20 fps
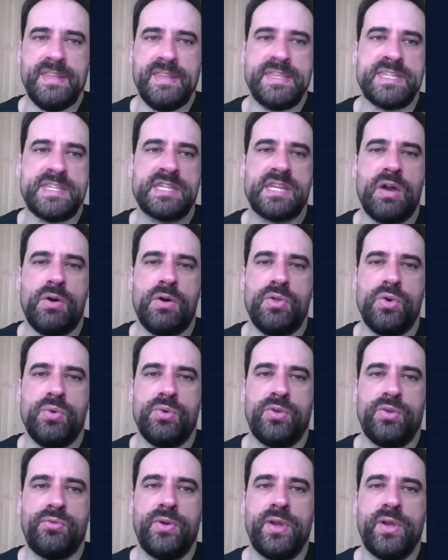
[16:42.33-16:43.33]
This is how
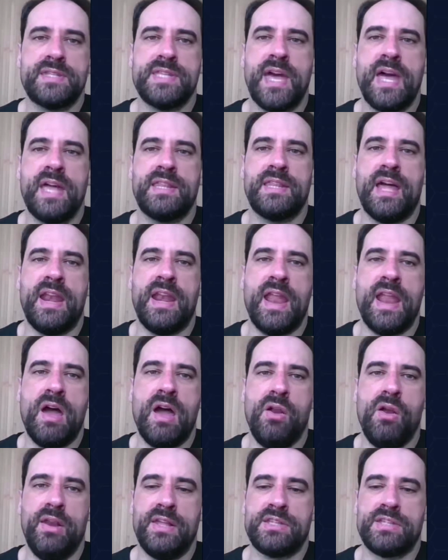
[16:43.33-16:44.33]
you fix that.
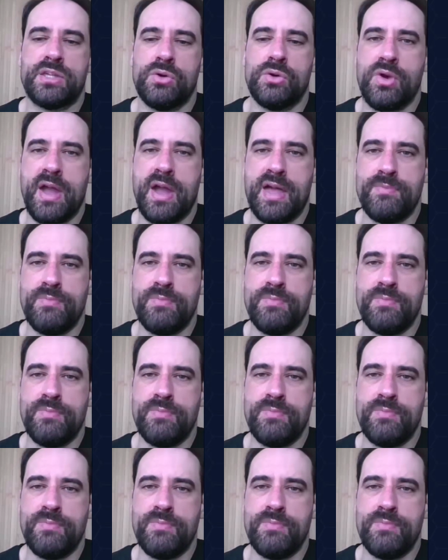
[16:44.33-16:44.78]
Now let's look